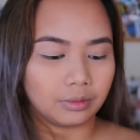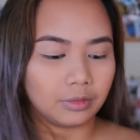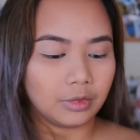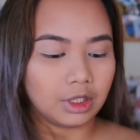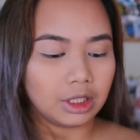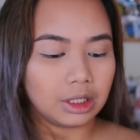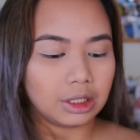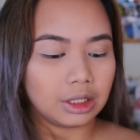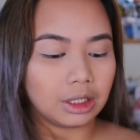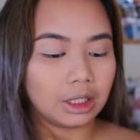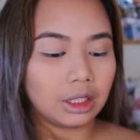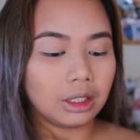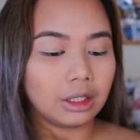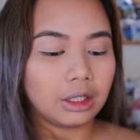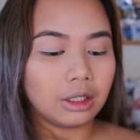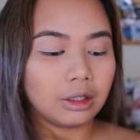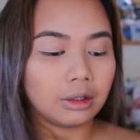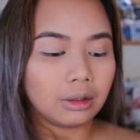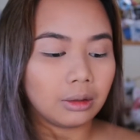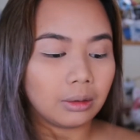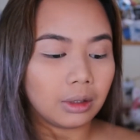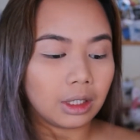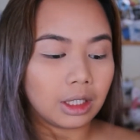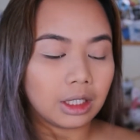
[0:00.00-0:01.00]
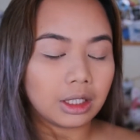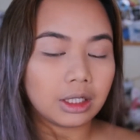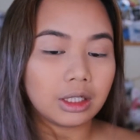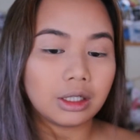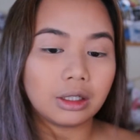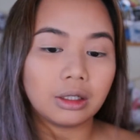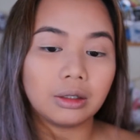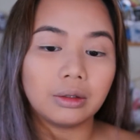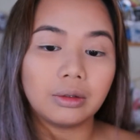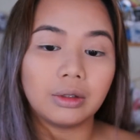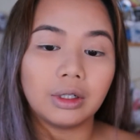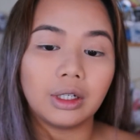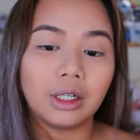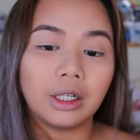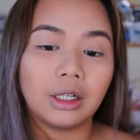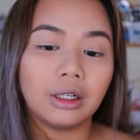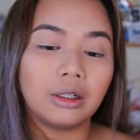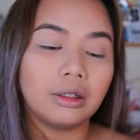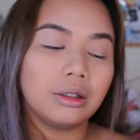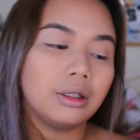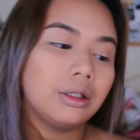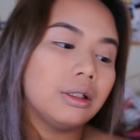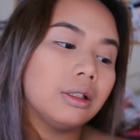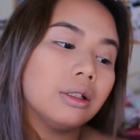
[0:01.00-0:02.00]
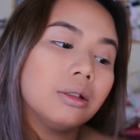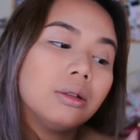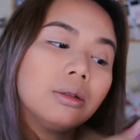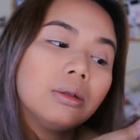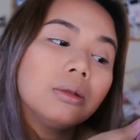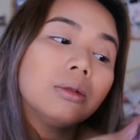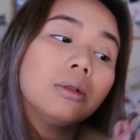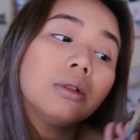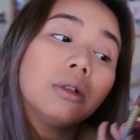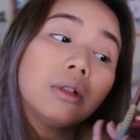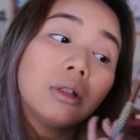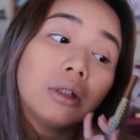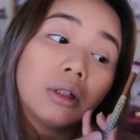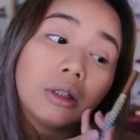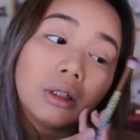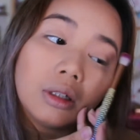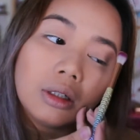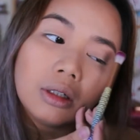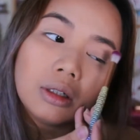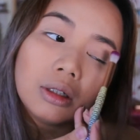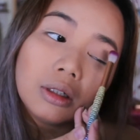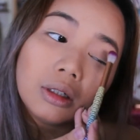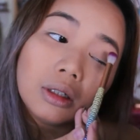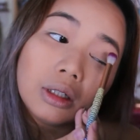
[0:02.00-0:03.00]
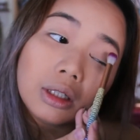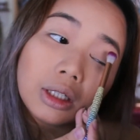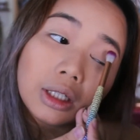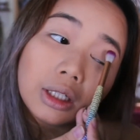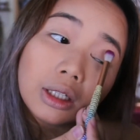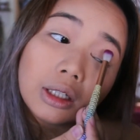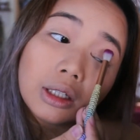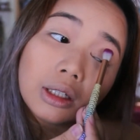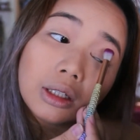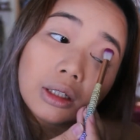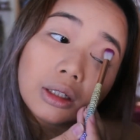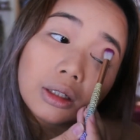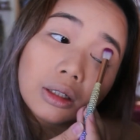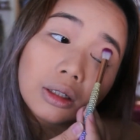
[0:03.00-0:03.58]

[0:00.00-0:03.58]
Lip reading: Just a clear wash around the whole lid.